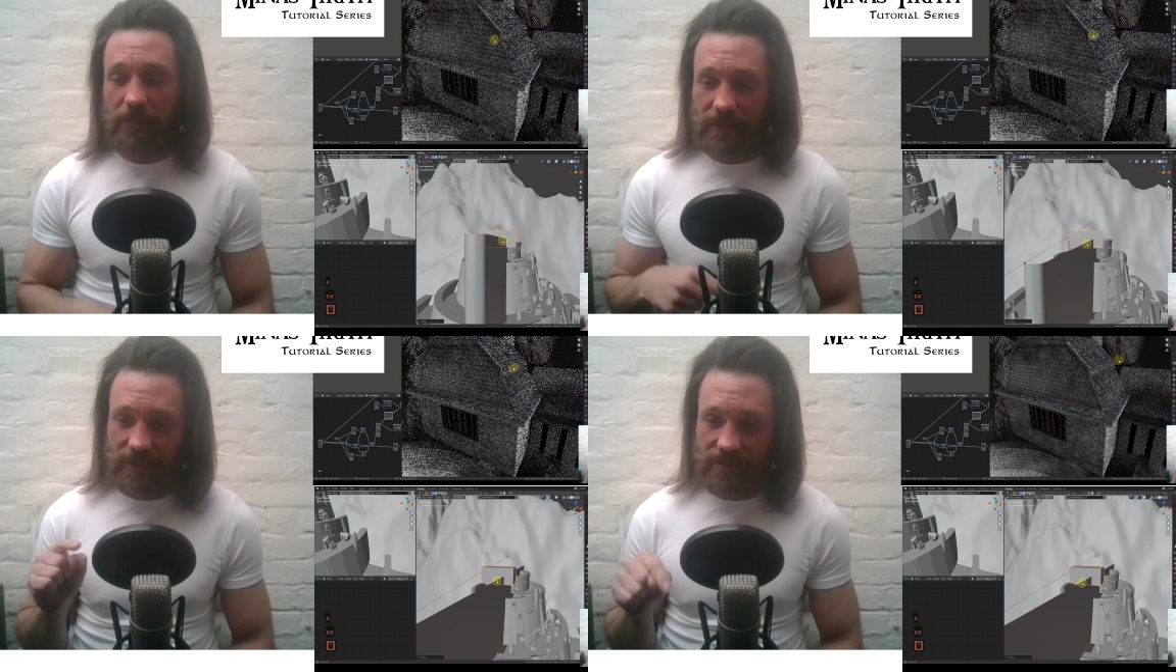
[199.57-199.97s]

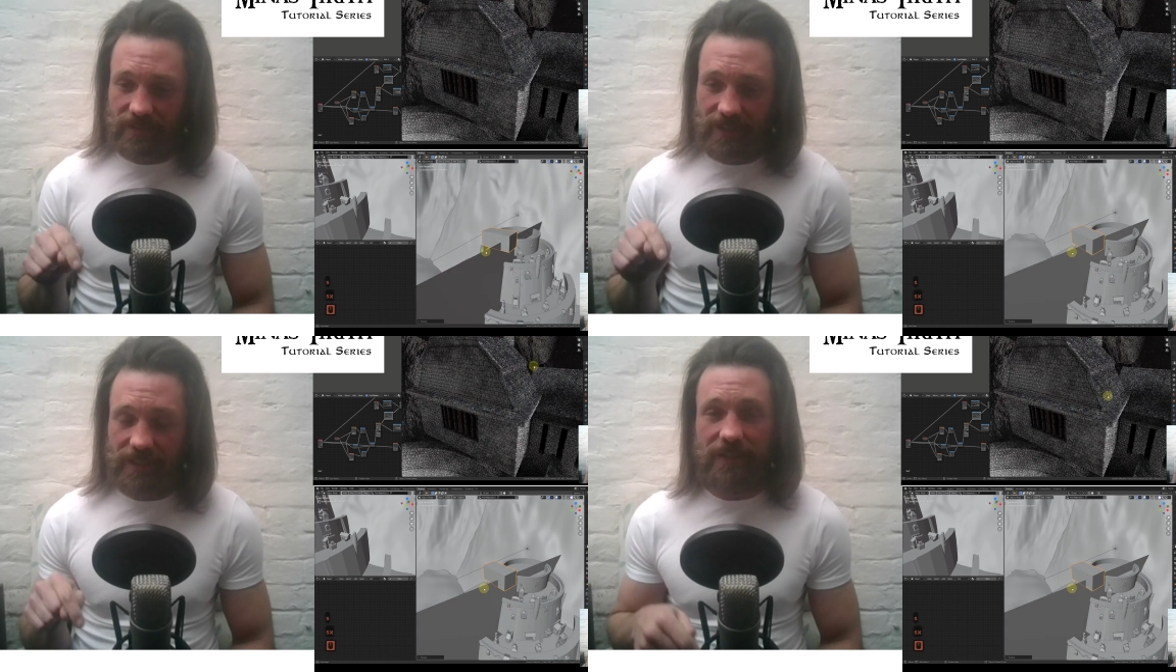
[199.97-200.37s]
Link
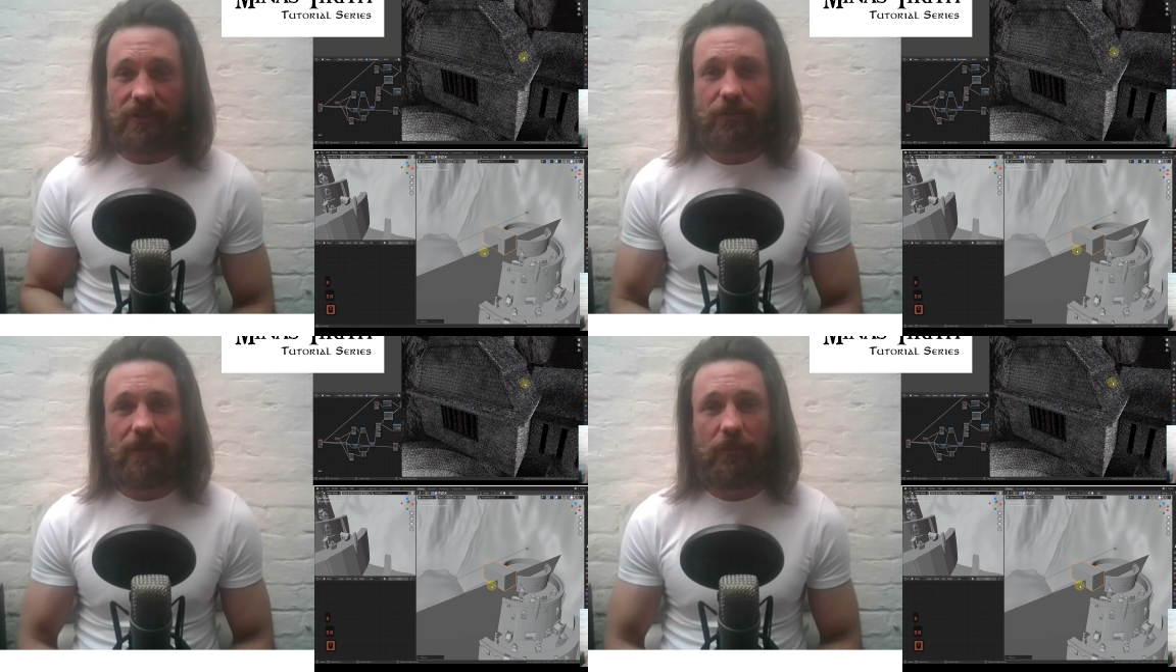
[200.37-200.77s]
is in the
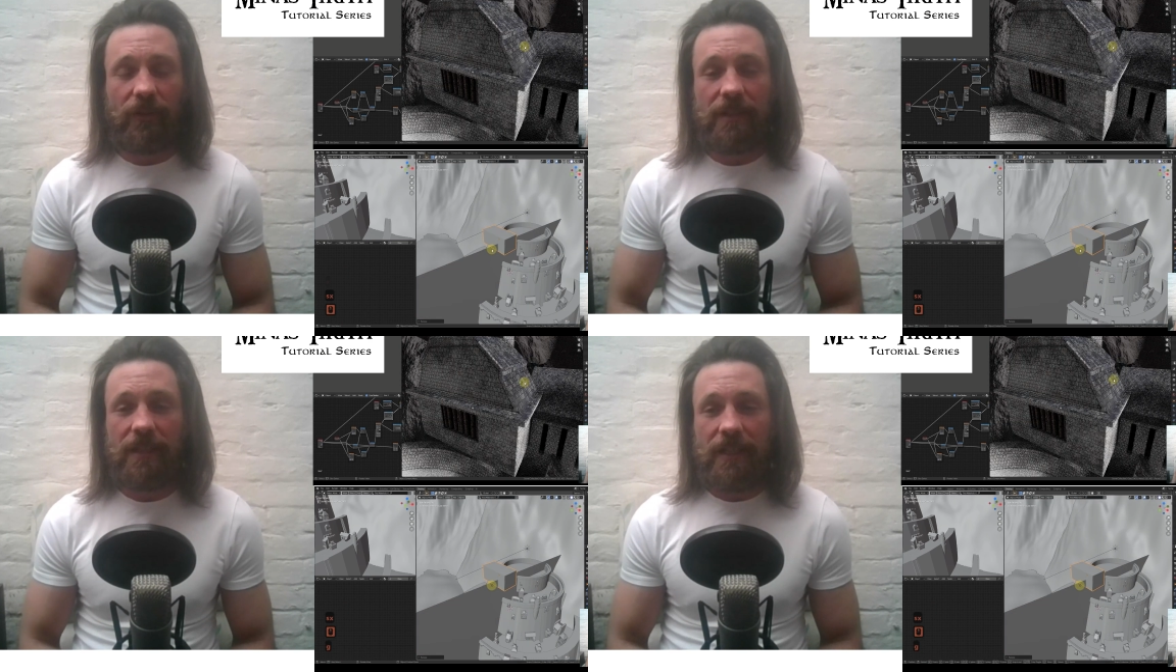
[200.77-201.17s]

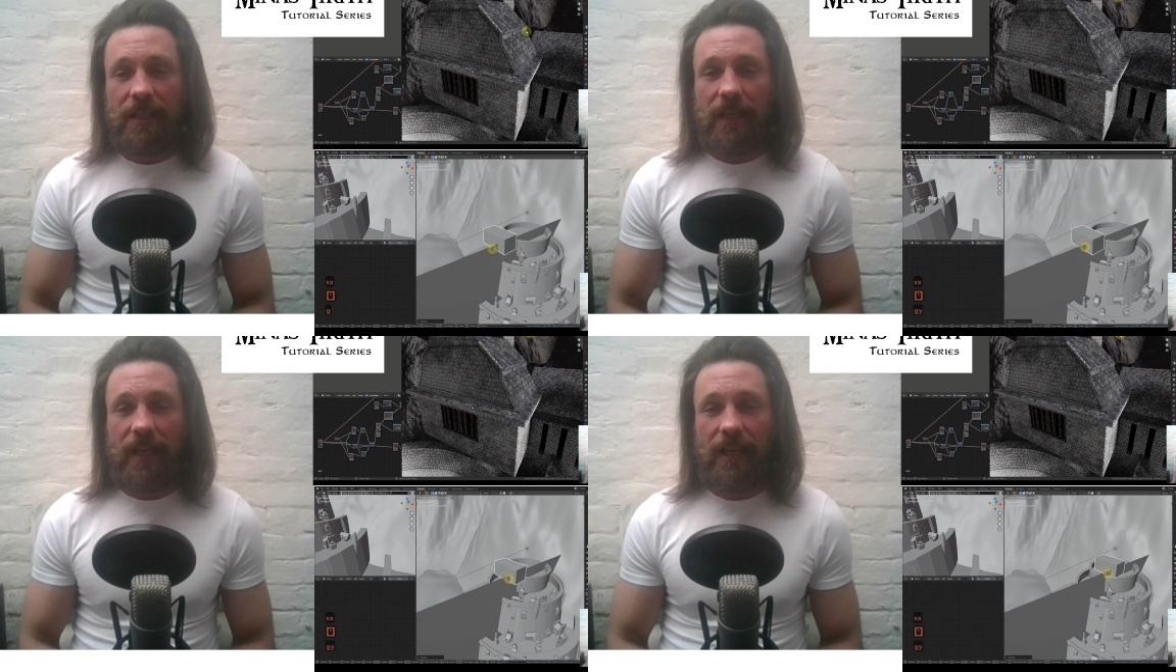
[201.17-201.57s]
description,
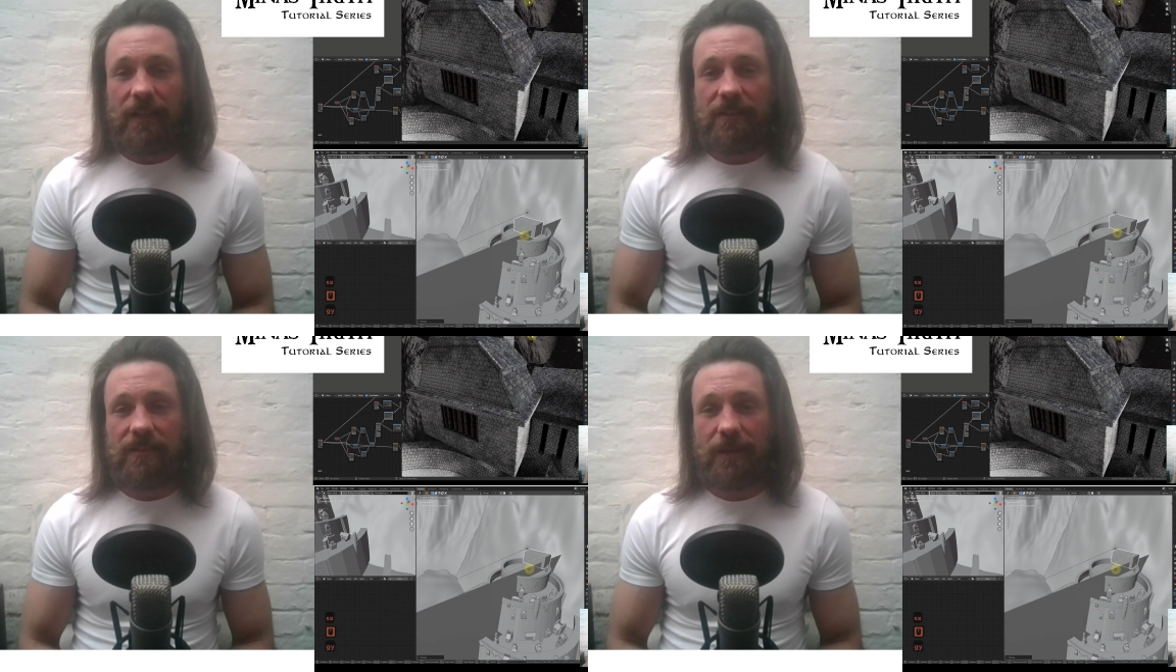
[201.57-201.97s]

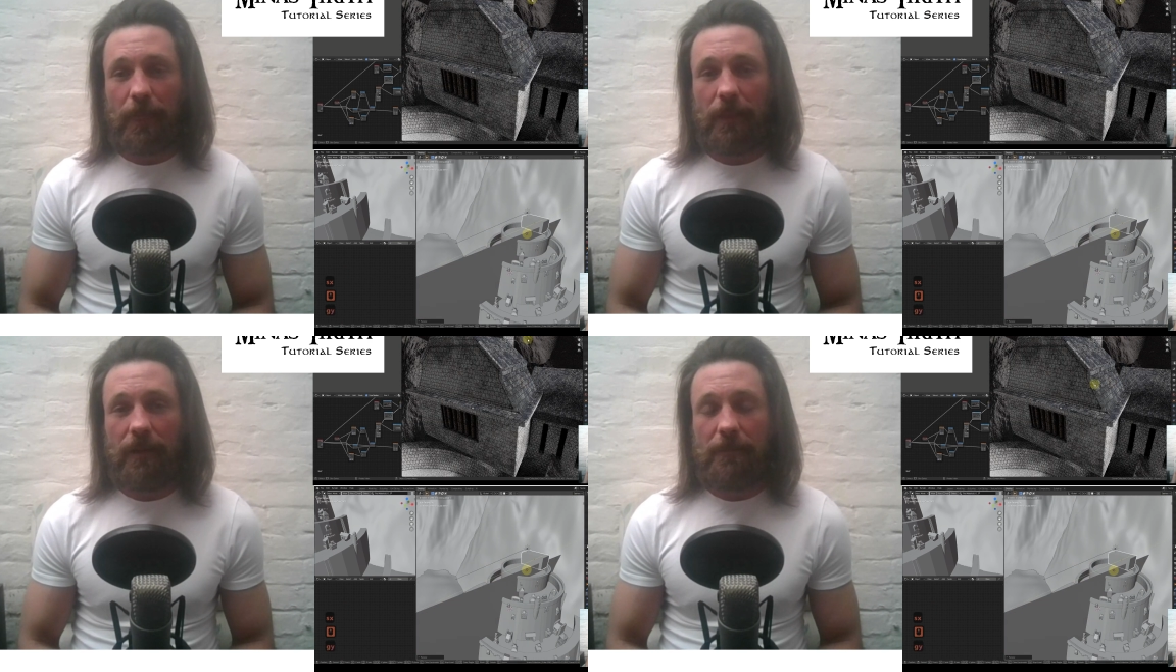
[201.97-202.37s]
and
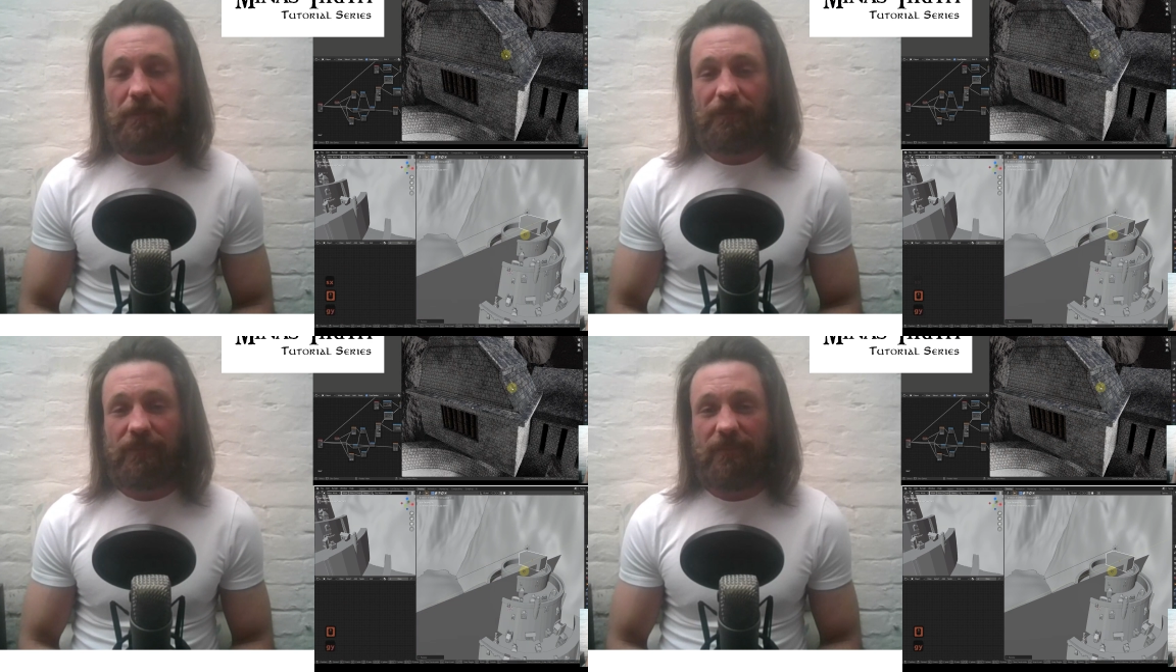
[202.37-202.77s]

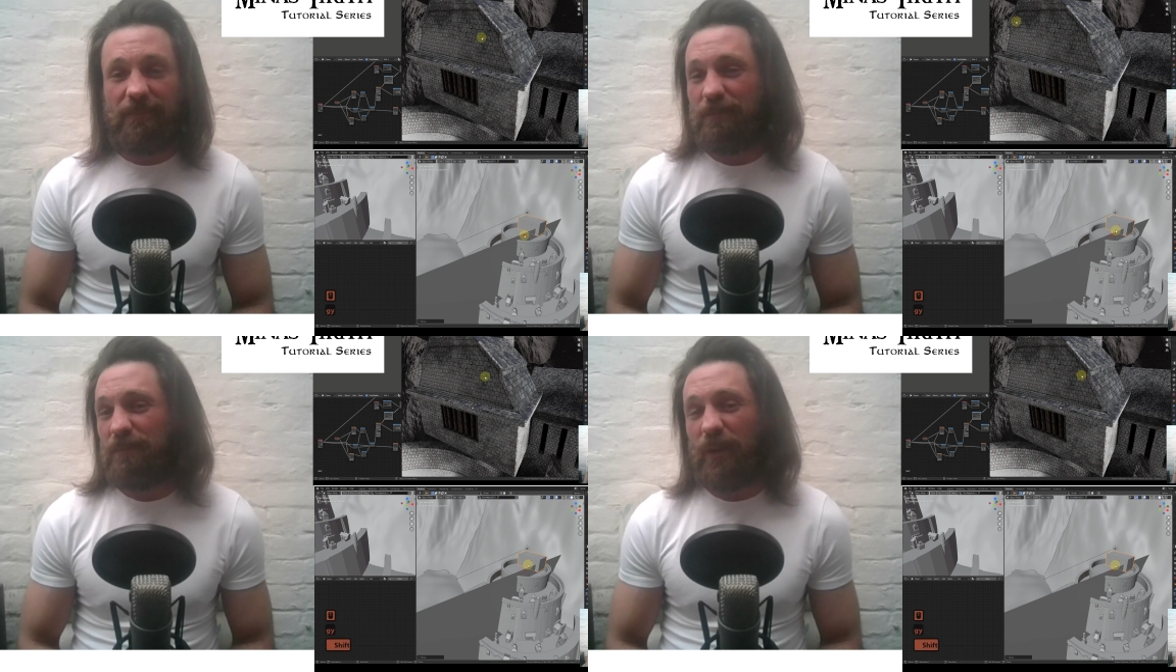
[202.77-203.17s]

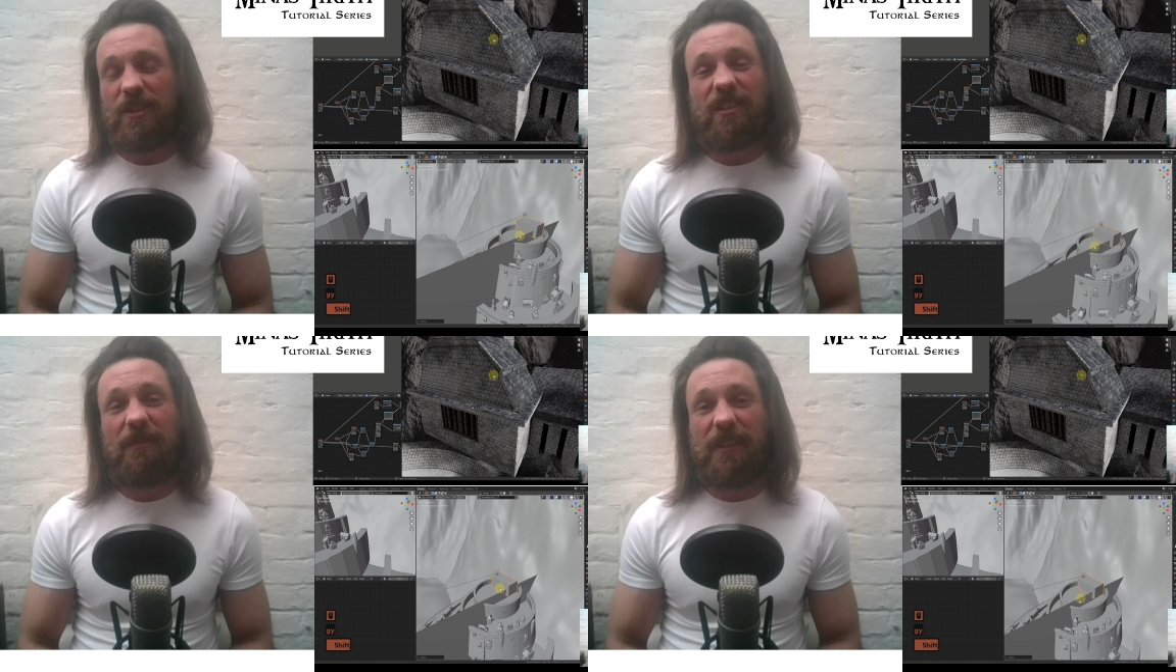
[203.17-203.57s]
buy
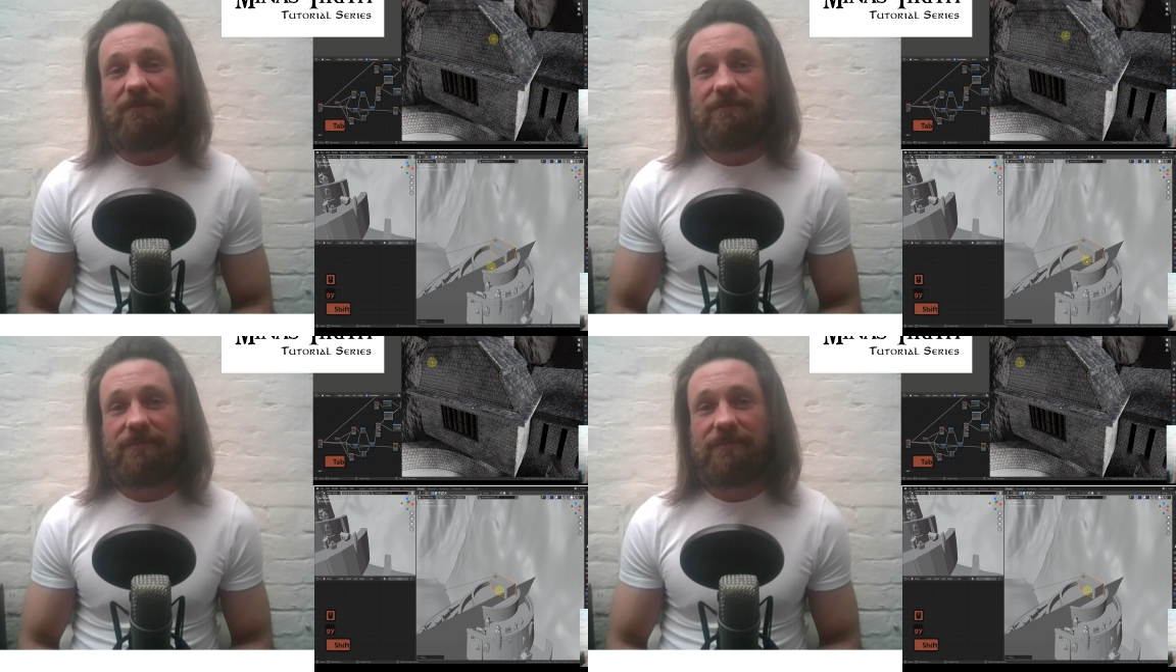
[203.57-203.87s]
something.